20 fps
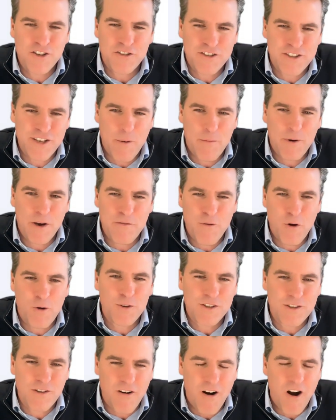you'll see how many
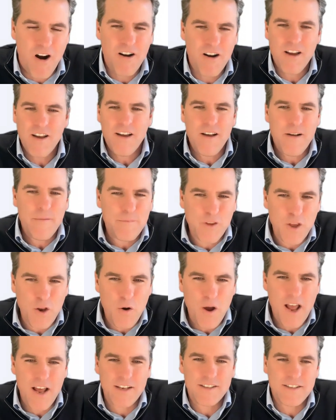votes there are,
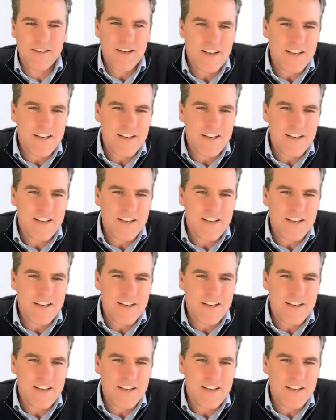has